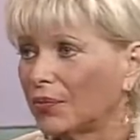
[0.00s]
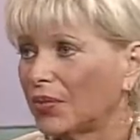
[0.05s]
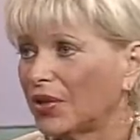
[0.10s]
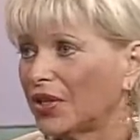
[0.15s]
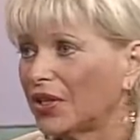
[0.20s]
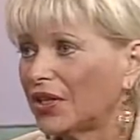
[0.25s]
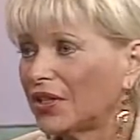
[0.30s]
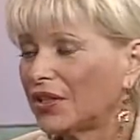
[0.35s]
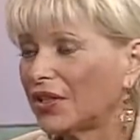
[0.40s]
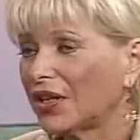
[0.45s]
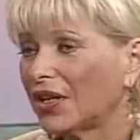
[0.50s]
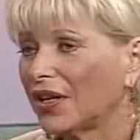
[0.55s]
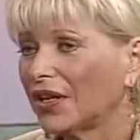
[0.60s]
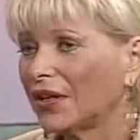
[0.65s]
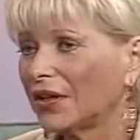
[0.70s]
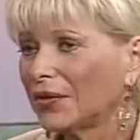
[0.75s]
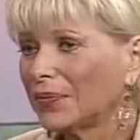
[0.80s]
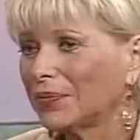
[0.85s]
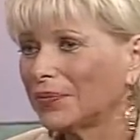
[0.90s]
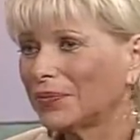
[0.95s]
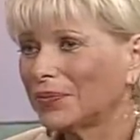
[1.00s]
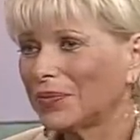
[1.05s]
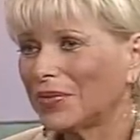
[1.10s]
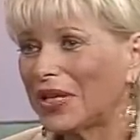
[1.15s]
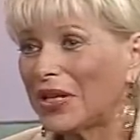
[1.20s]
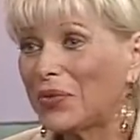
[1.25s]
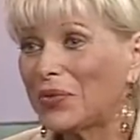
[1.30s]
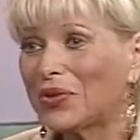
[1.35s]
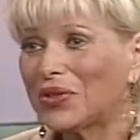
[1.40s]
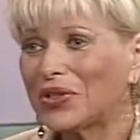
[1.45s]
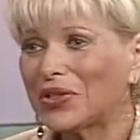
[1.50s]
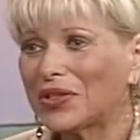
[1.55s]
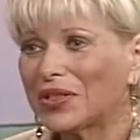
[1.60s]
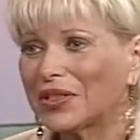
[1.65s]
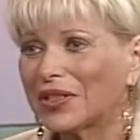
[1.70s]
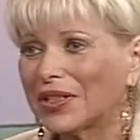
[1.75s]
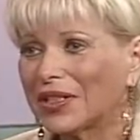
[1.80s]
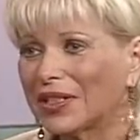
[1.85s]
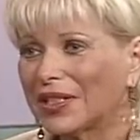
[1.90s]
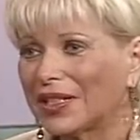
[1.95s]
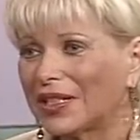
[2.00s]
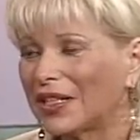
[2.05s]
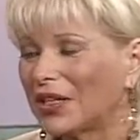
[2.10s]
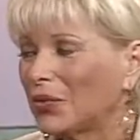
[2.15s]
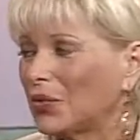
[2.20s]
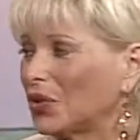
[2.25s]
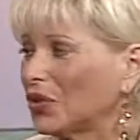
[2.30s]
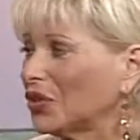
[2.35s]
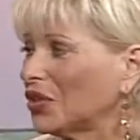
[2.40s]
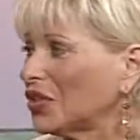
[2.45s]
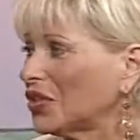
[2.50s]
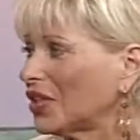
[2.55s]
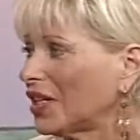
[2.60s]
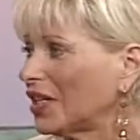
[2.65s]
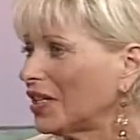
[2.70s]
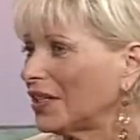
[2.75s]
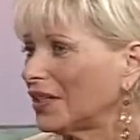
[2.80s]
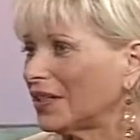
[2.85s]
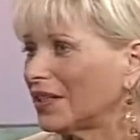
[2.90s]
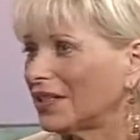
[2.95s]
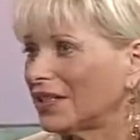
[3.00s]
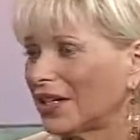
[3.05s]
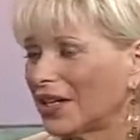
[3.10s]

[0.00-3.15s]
But he was in real estate at the